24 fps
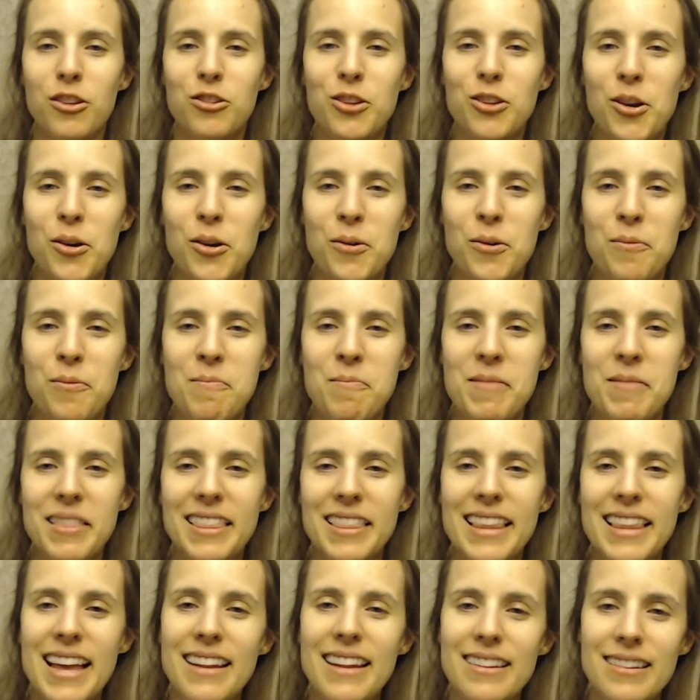So
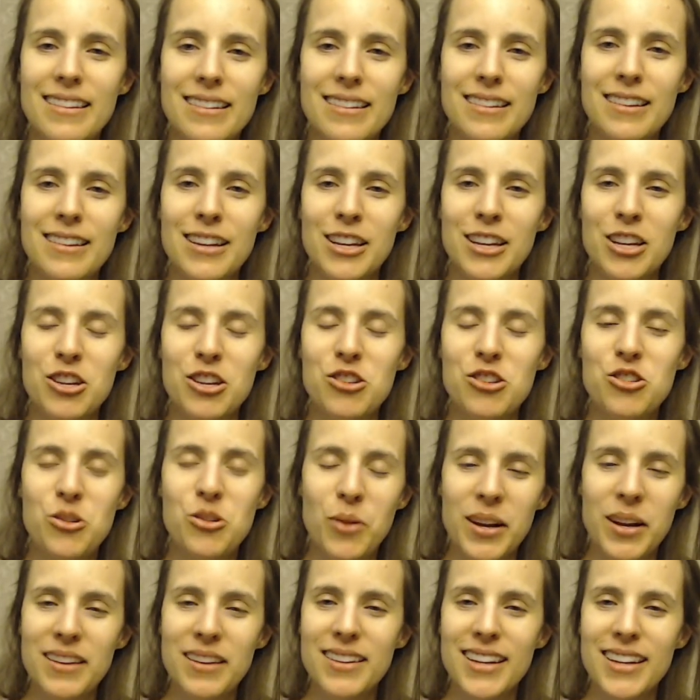let's
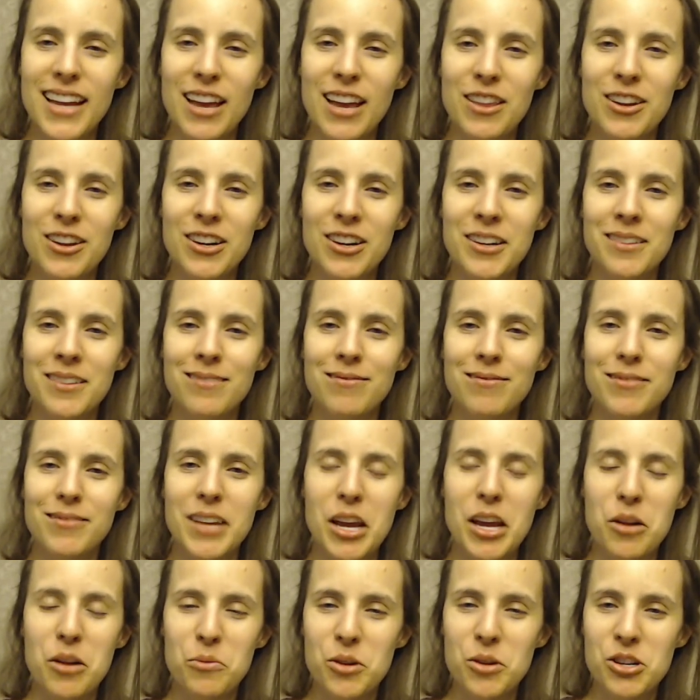join together
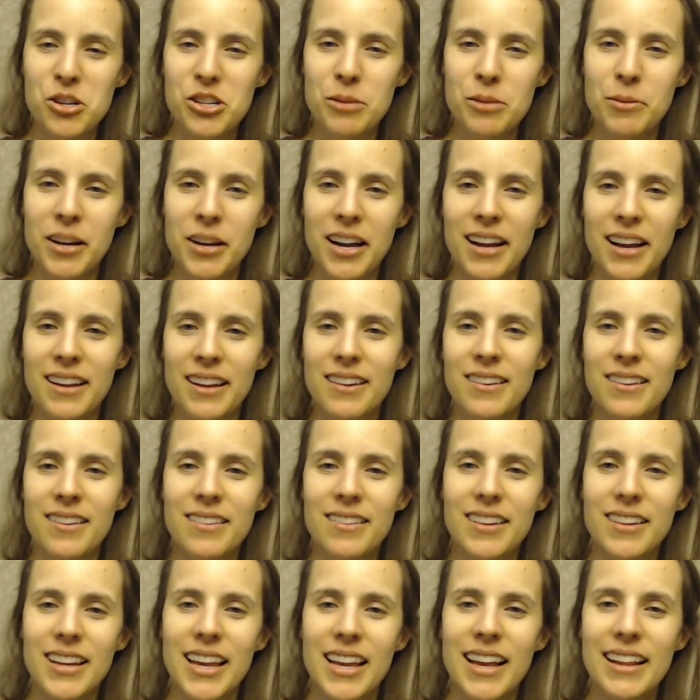and worship God
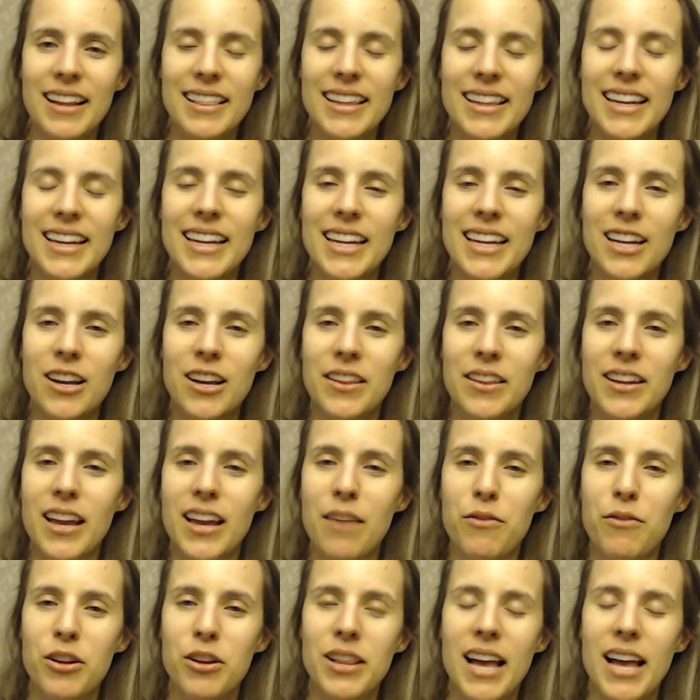singing Leaning on the
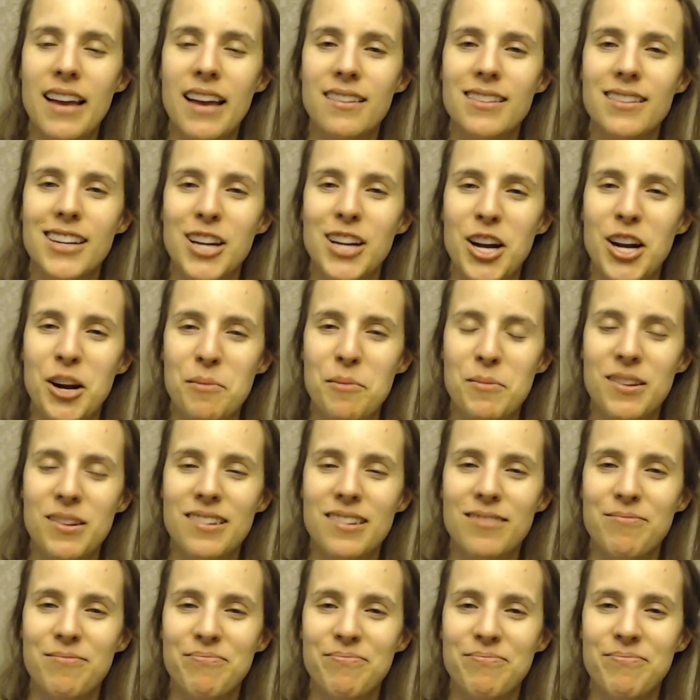Everlasting Arms.
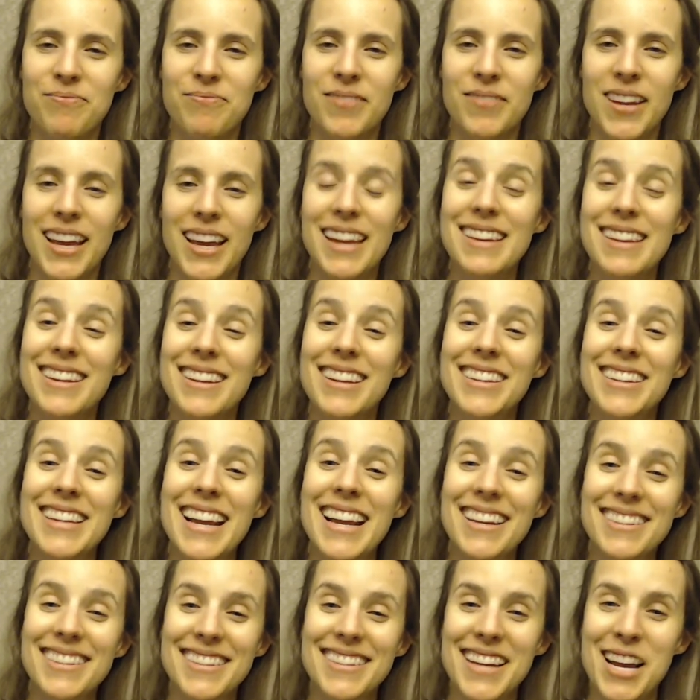Until
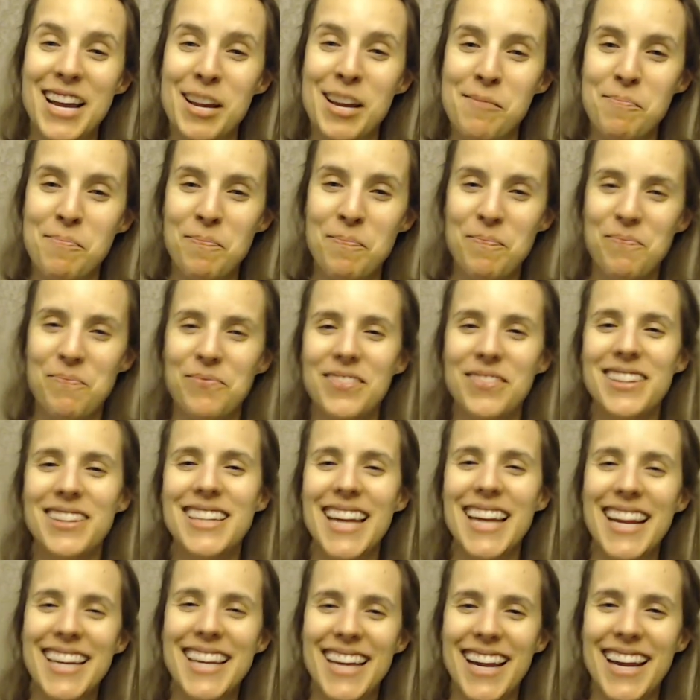next time,
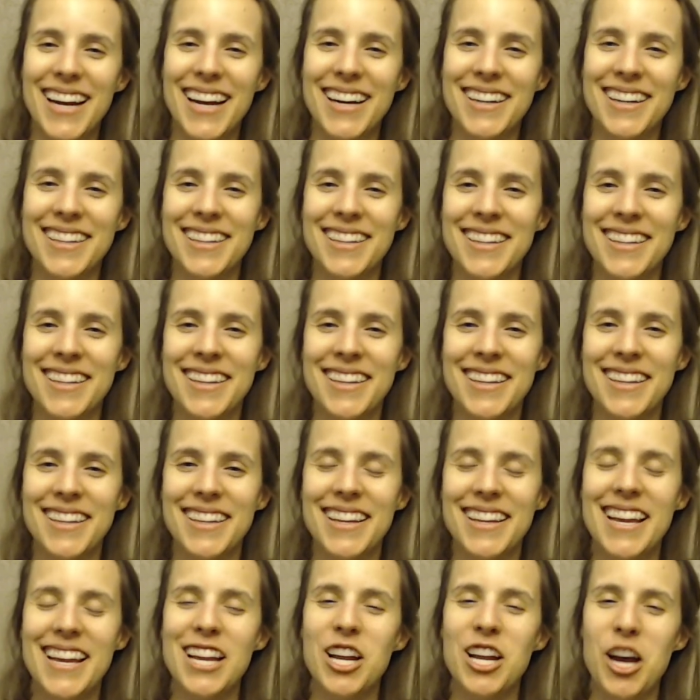take care
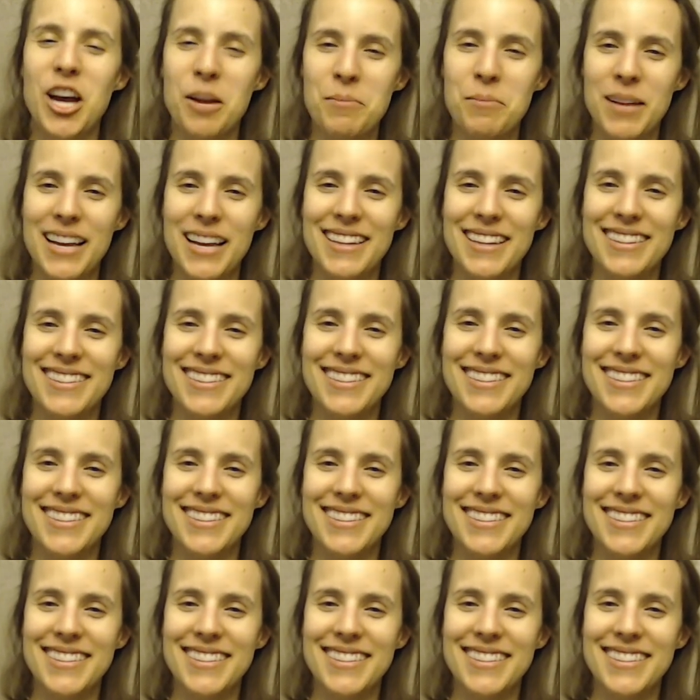and God bless.